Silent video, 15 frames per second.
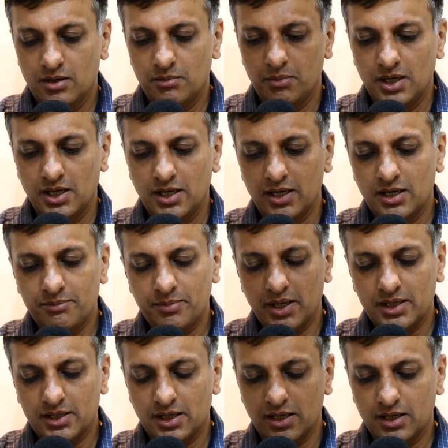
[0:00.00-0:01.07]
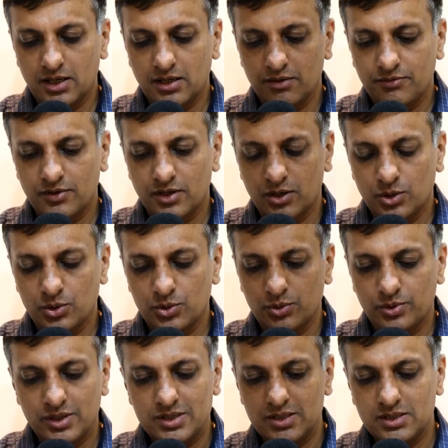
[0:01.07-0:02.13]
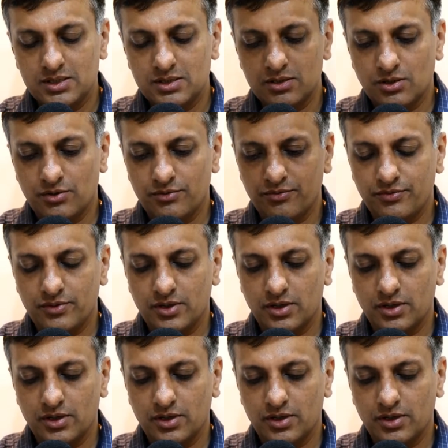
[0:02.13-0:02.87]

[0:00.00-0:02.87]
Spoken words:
Biliary and pancreatic refer to diseases of